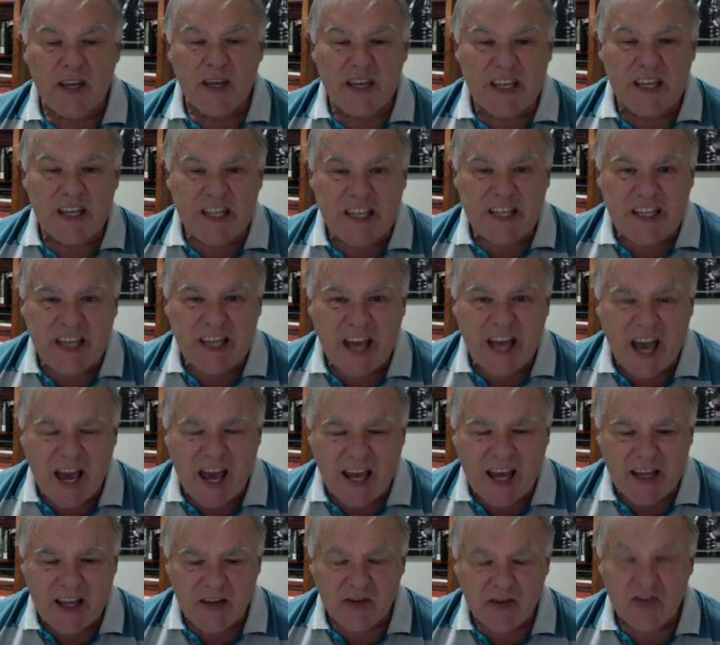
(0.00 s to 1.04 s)

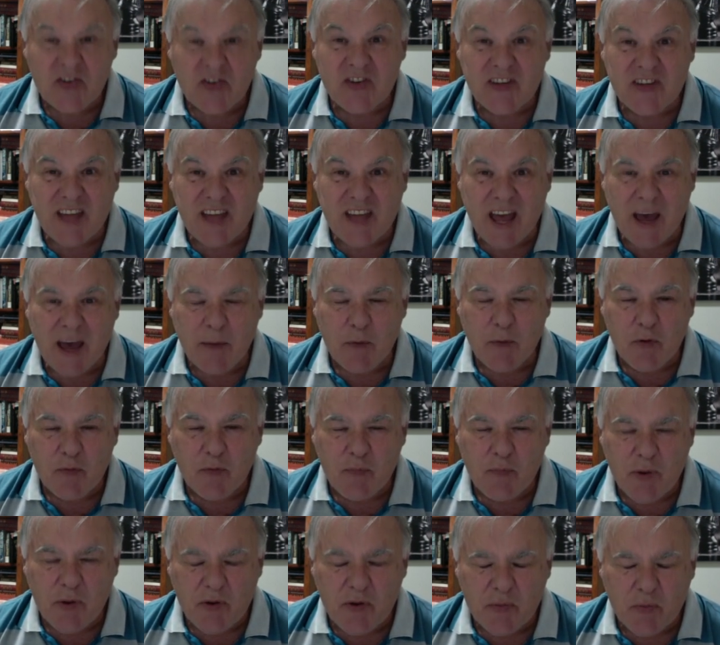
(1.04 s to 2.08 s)
e8, star move,
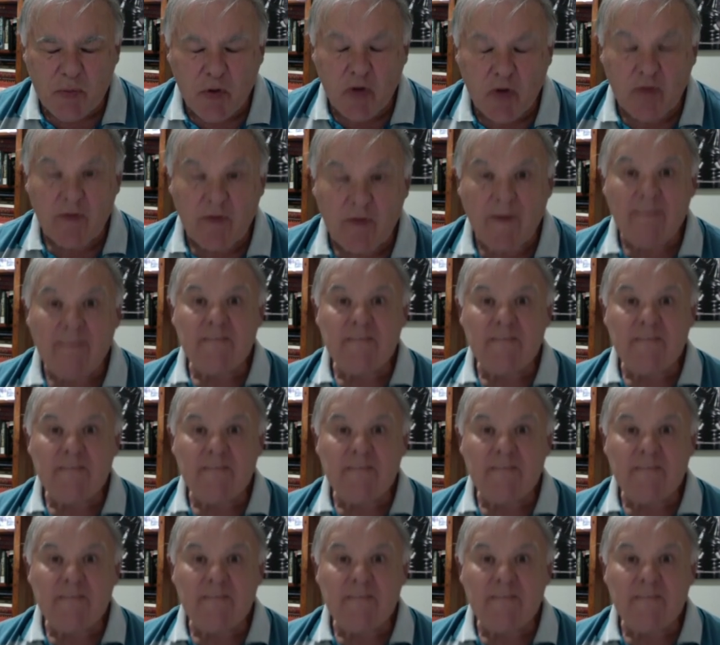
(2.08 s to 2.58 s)
best move.